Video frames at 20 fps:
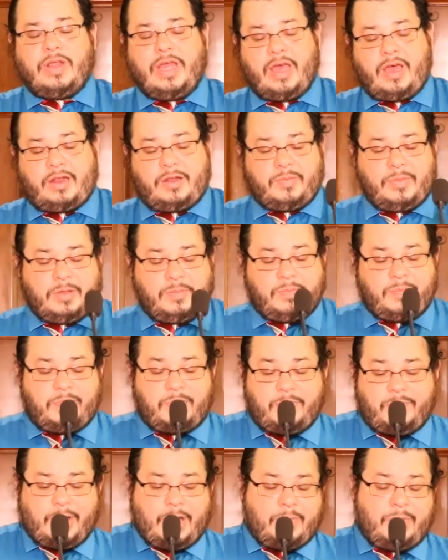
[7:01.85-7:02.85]
down.
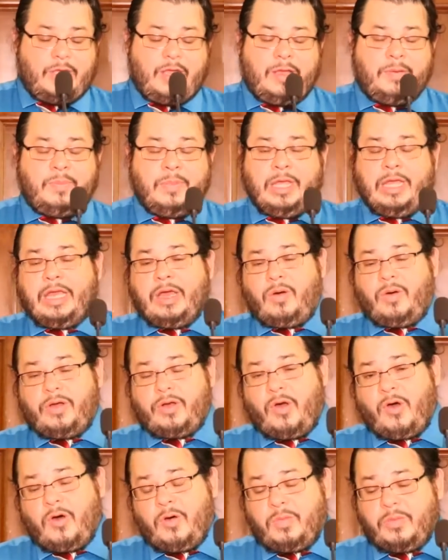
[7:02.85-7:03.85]
By being me
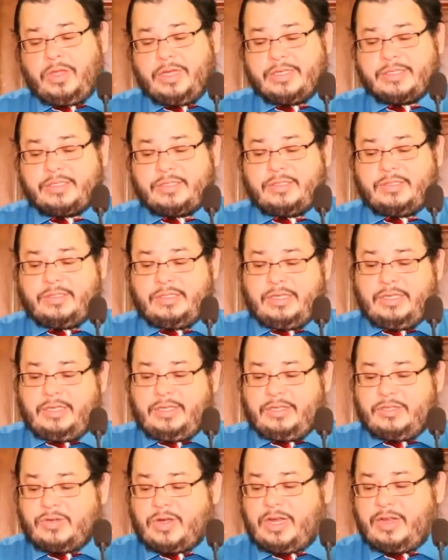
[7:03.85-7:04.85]
going homeless,
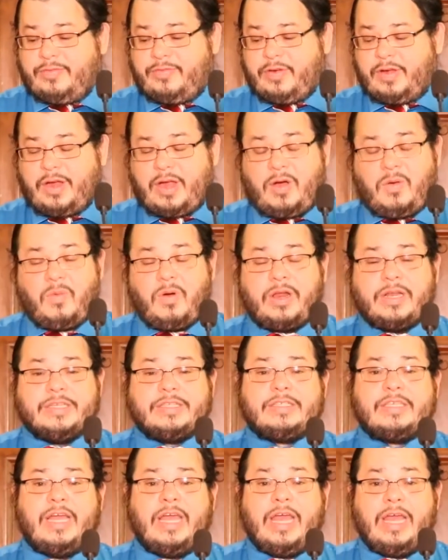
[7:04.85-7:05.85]
trying to figure out where to
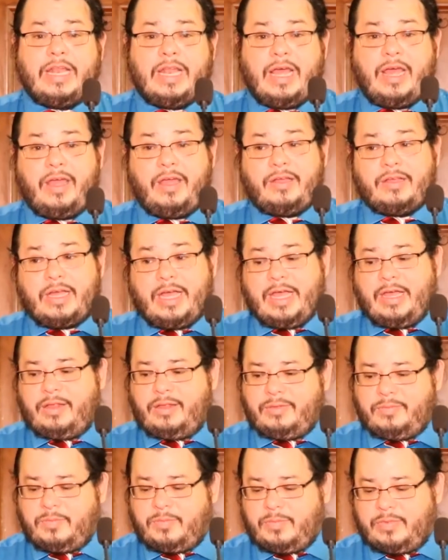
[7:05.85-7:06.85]
stay at
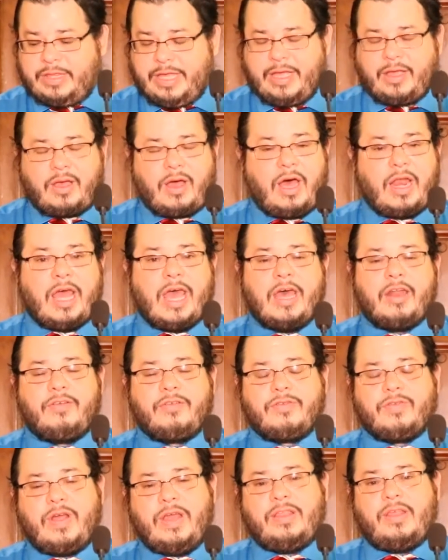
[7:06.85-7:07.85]
night. Thank God I had a
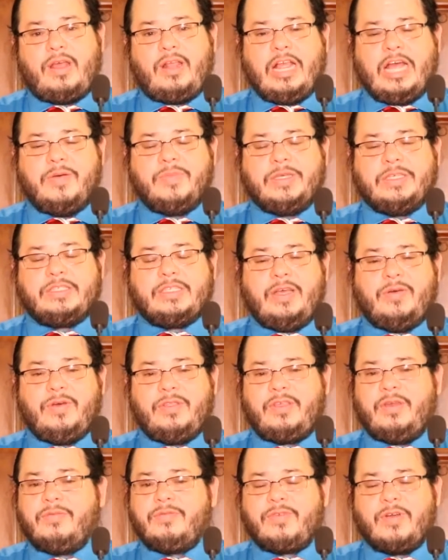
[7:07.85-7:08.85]
friend that allowed me to stay
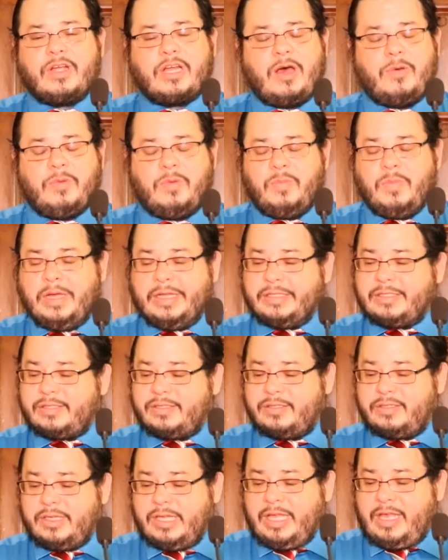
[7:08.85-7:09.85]
with him for a couple
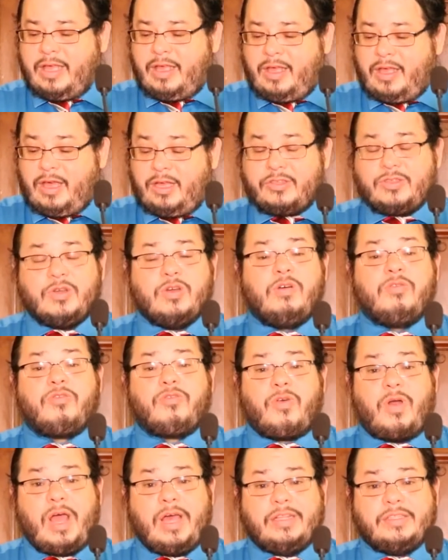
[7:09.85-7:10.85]
months, two
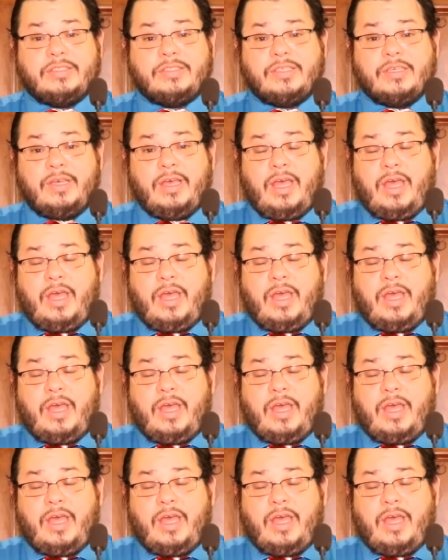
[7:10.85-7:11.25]
friends,